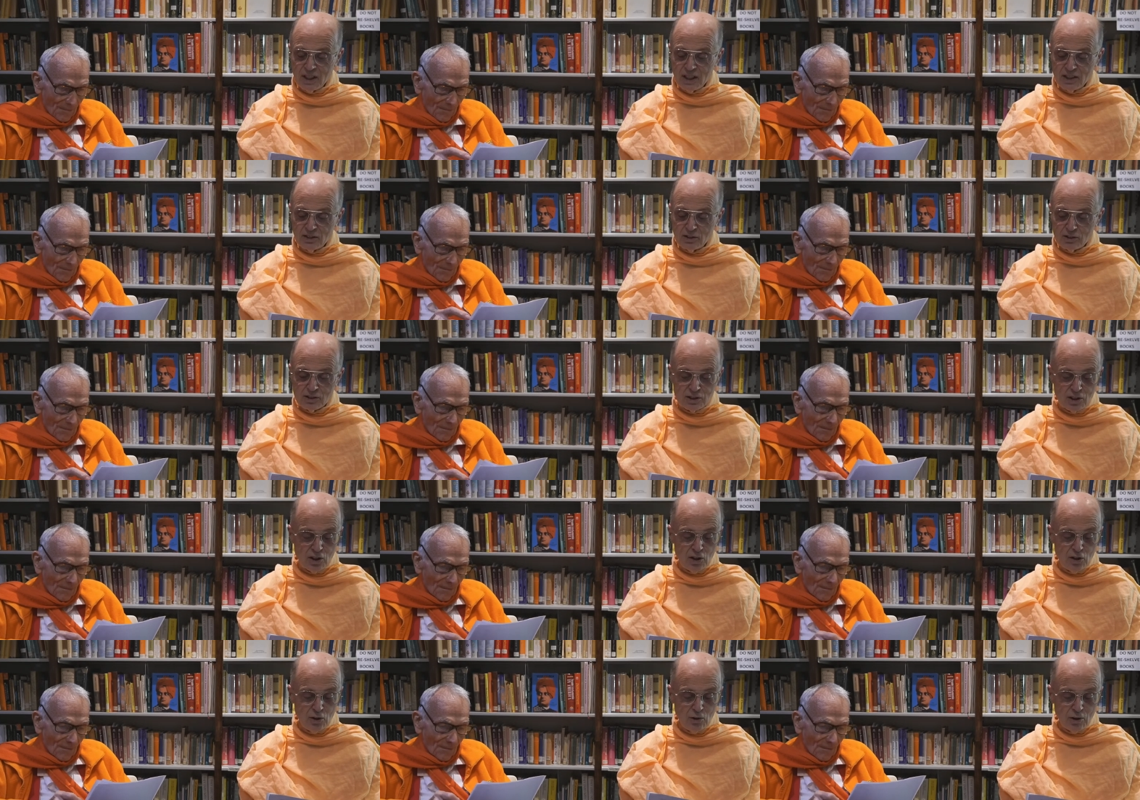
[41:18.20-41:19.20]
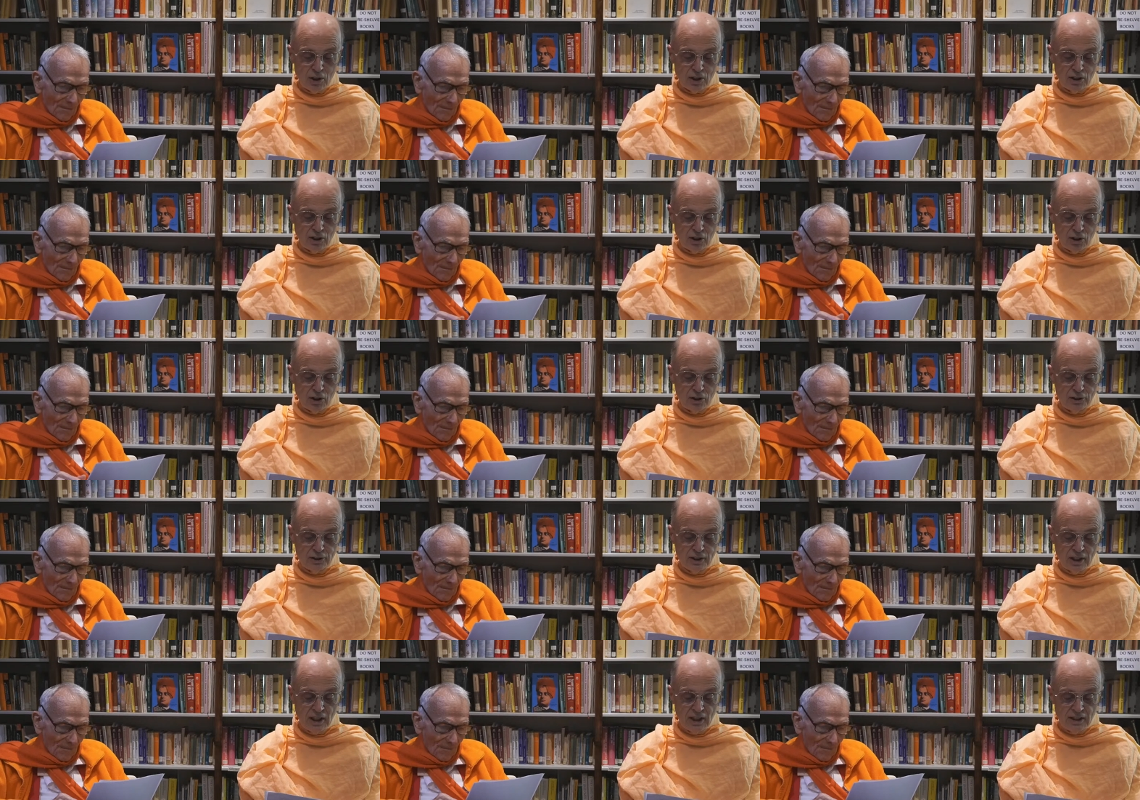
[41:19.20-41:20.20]
Speaker 1: others who are called
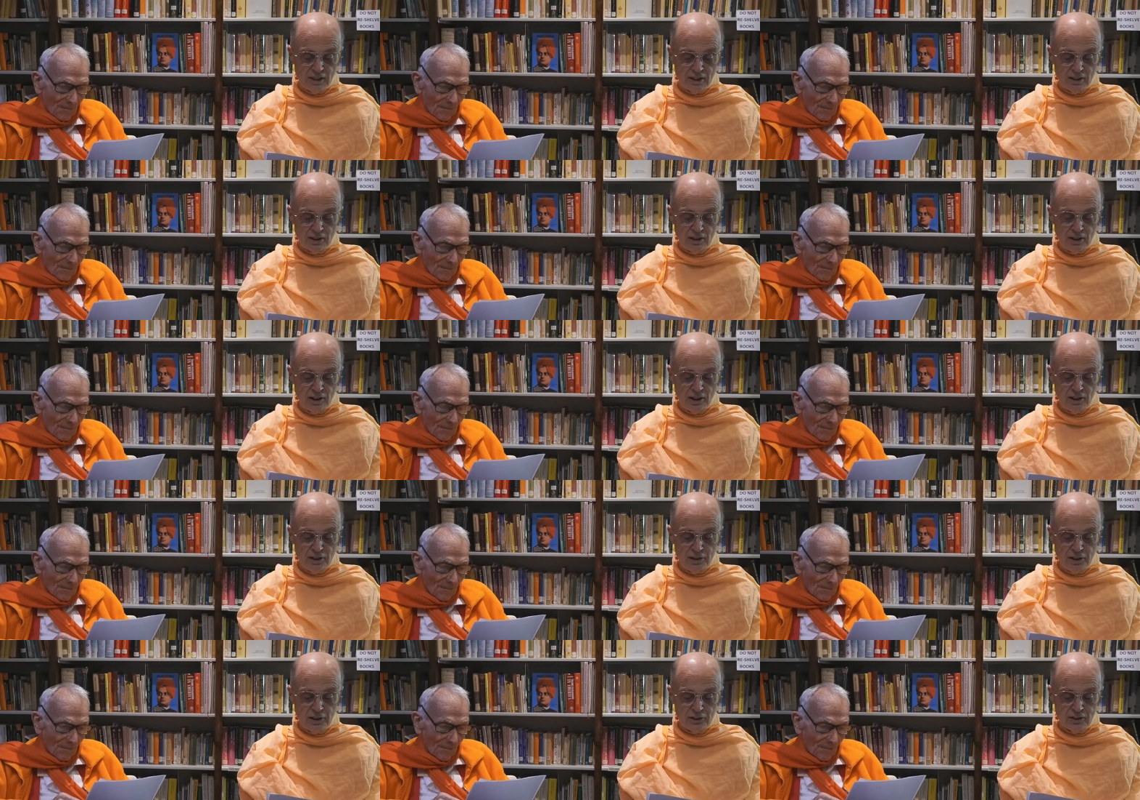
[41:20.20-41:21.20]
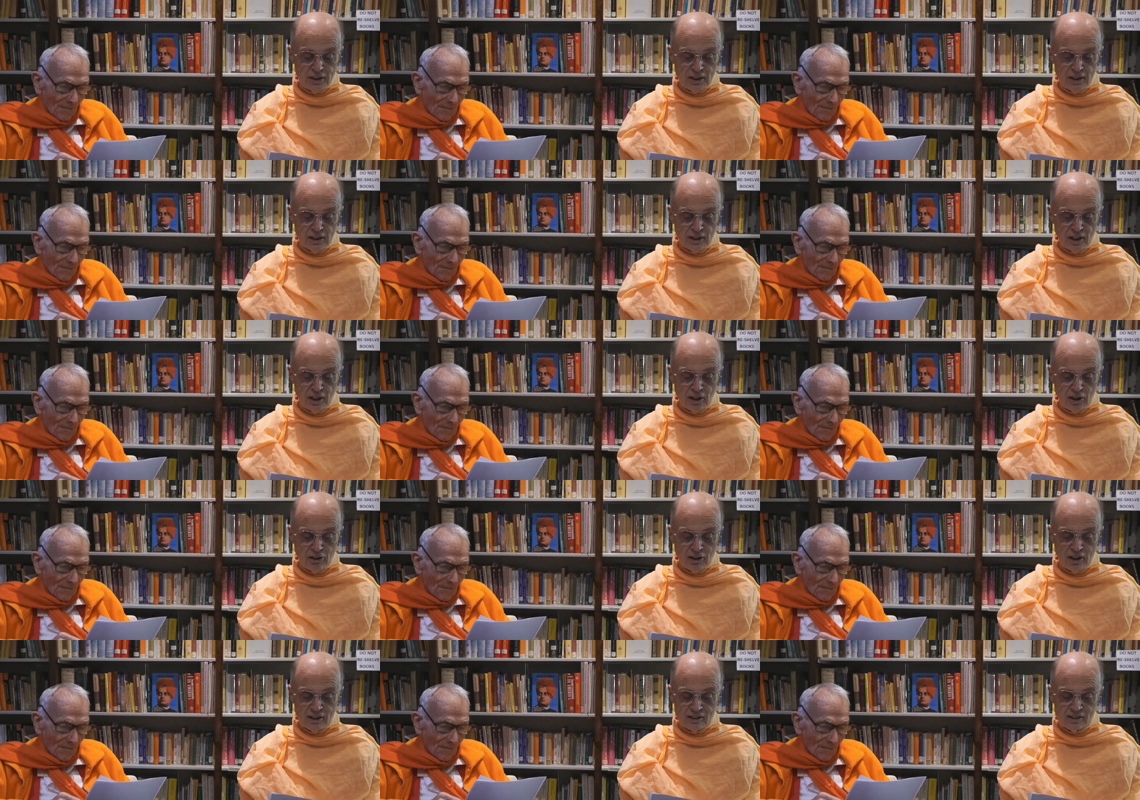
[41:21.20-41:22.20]
the
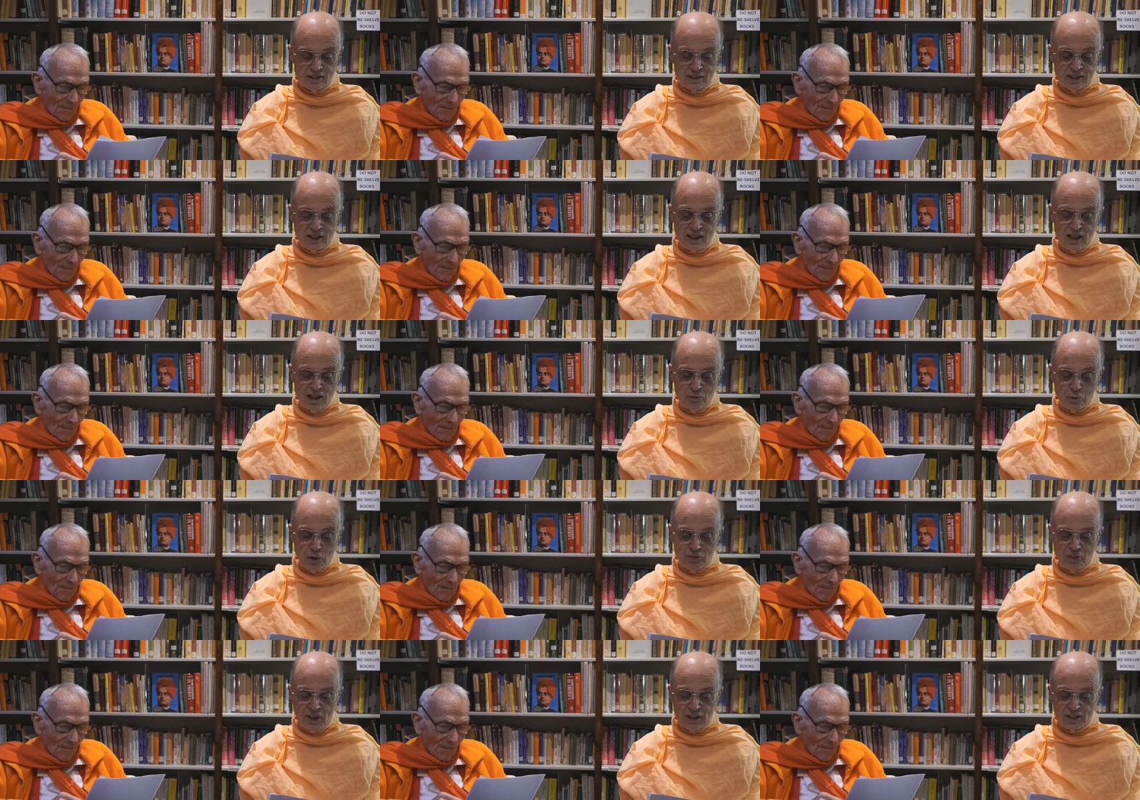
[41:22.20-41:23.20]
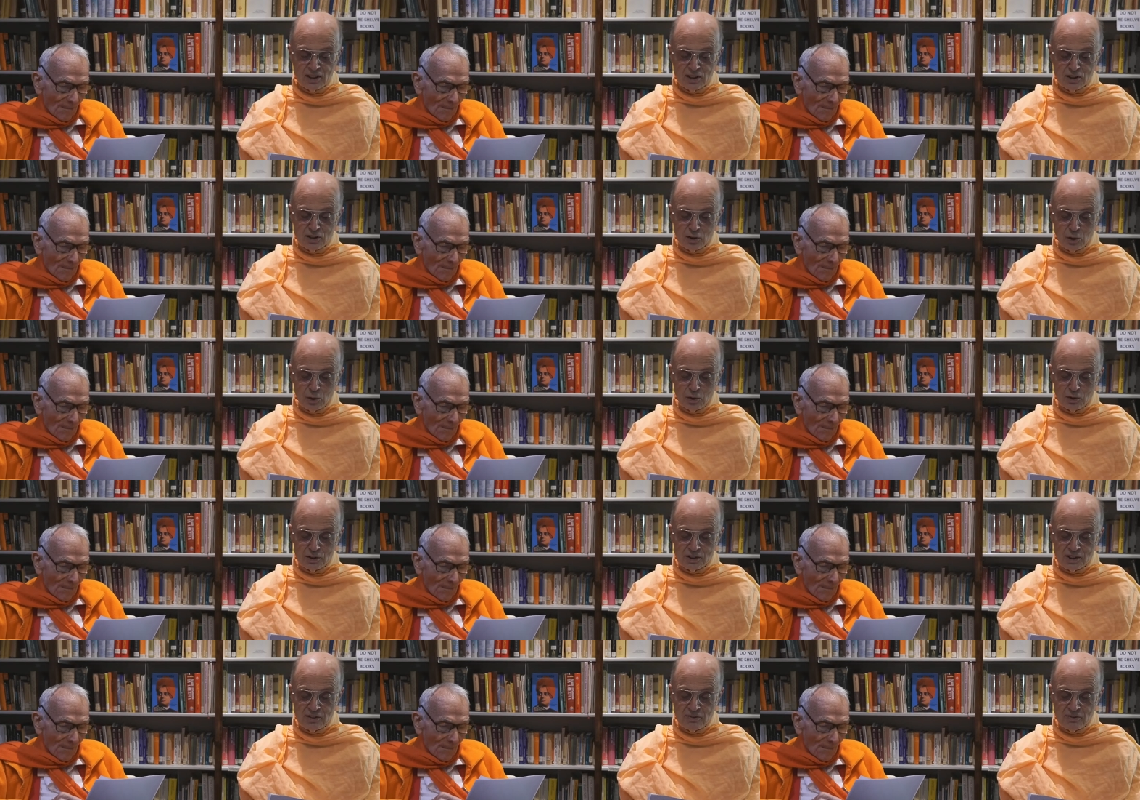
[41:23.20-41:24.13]
Tirthankaras, perfected souls.